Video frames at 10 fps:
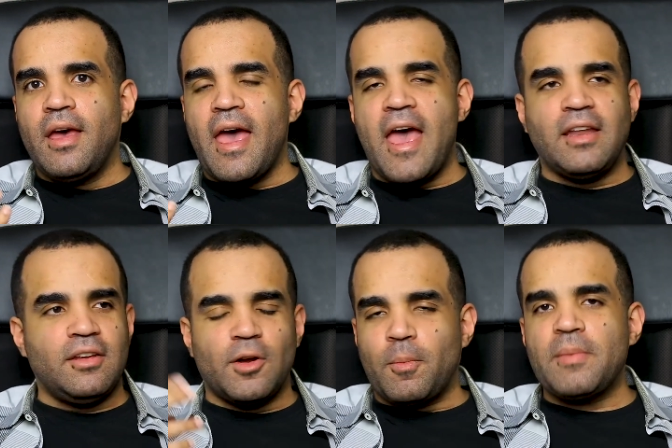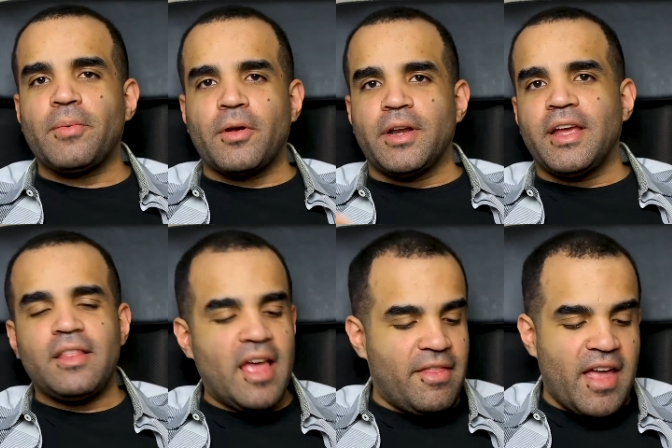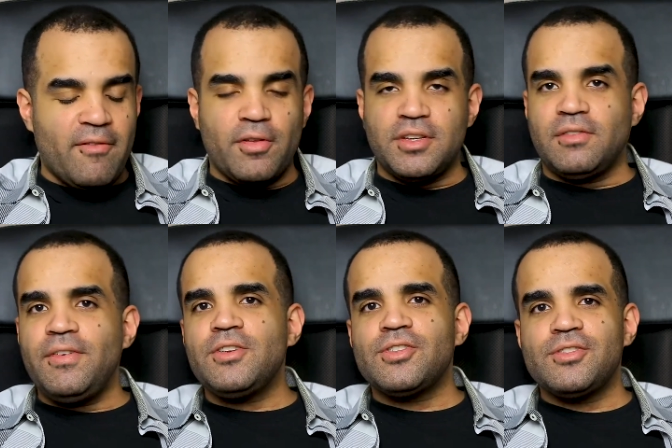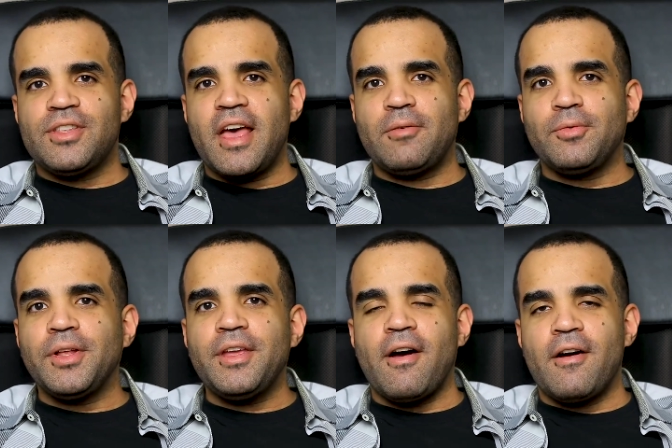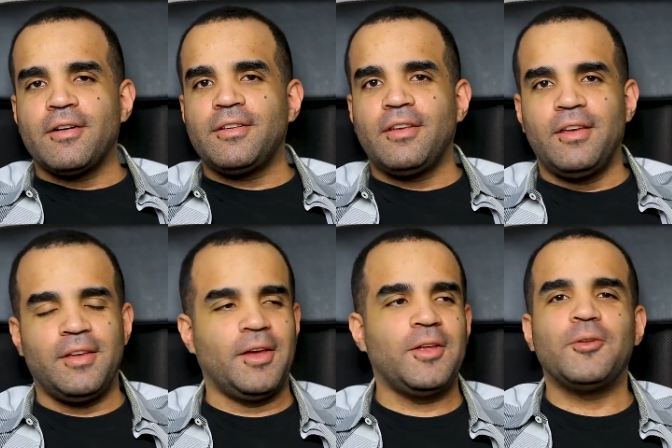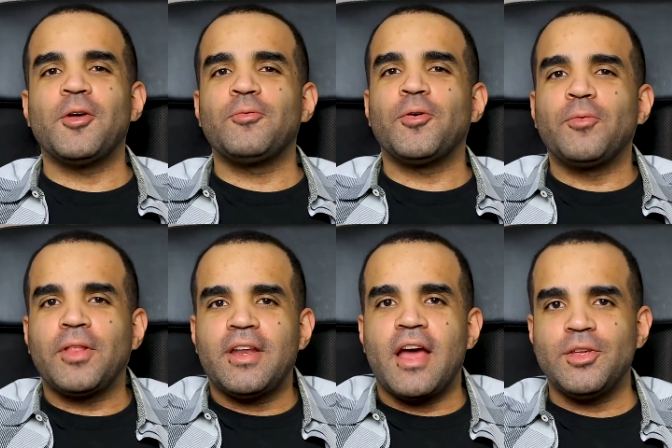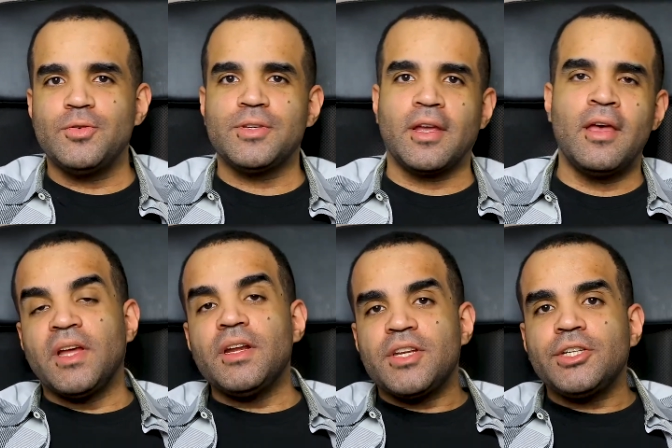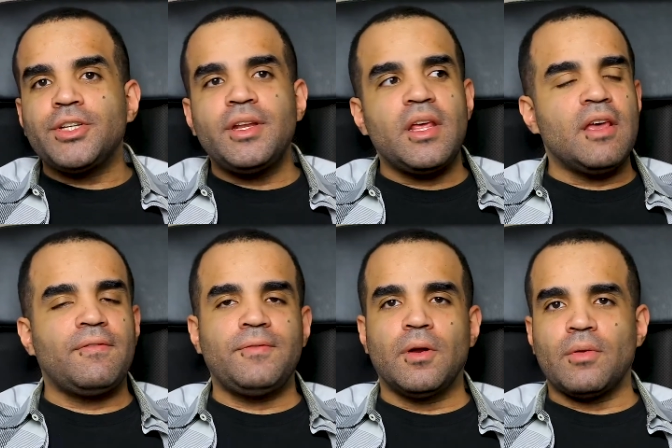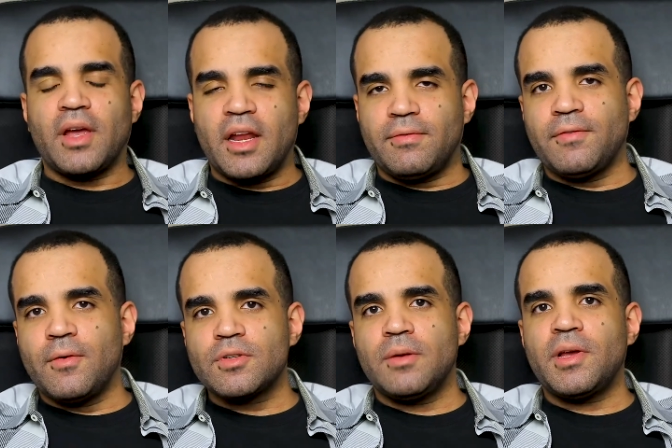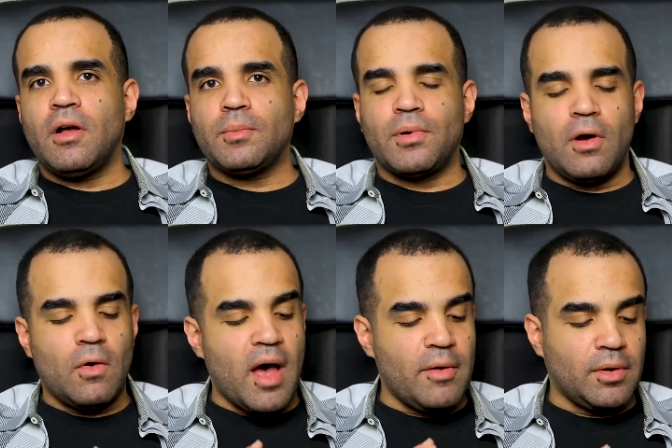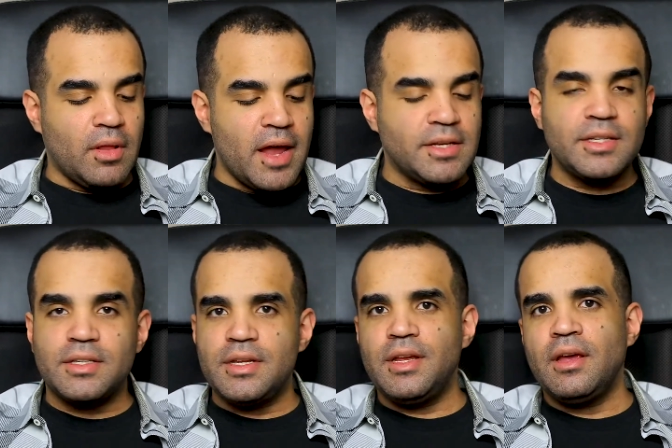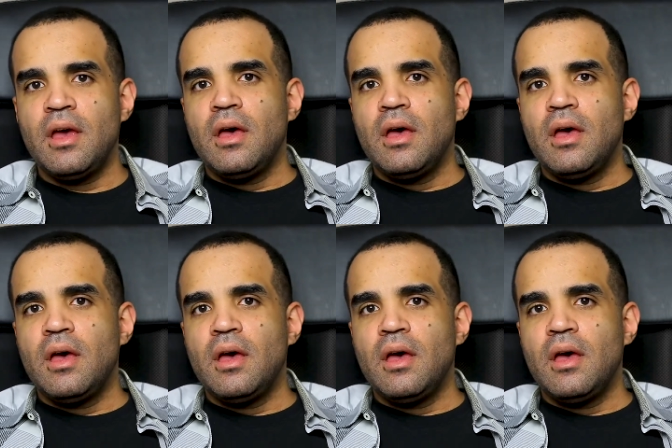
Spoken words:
and people are going to get that, and they have all these features that really aren't they're really not using. In addition, if the phone's going to be called Pro, I would like to see